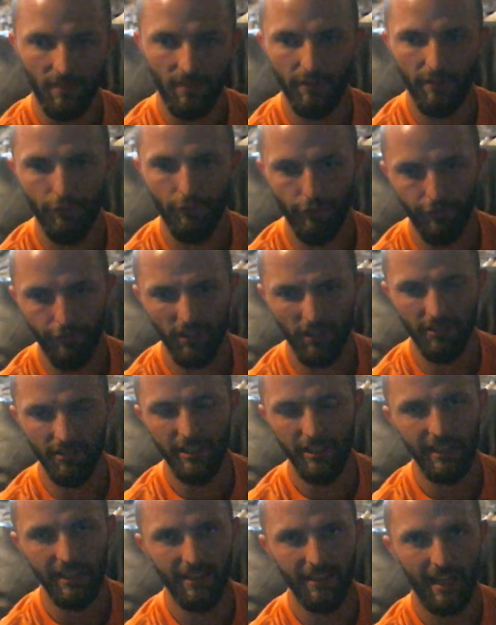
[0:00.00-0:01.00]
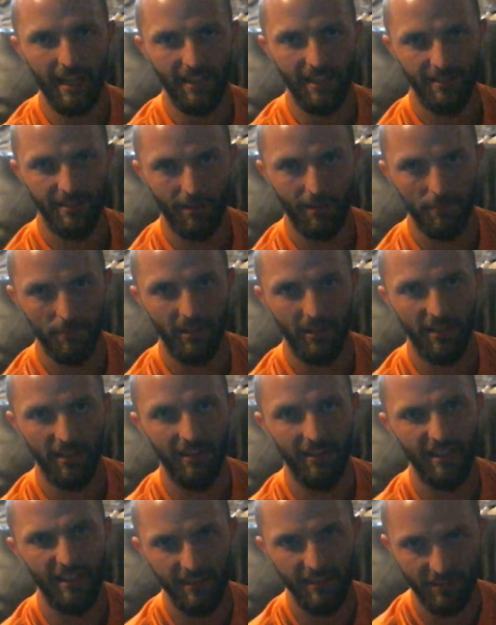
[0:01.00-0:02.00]
feeling that something
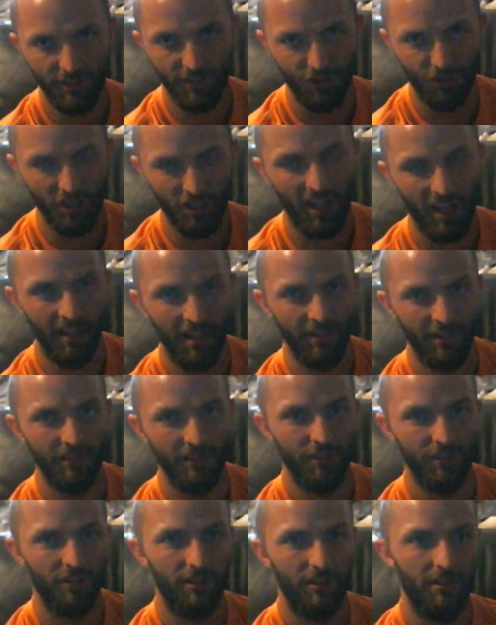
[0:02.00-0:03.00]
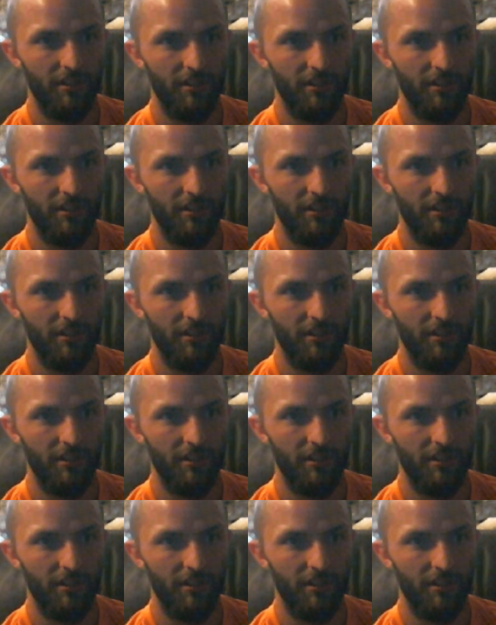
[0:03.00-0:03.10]
needs to change.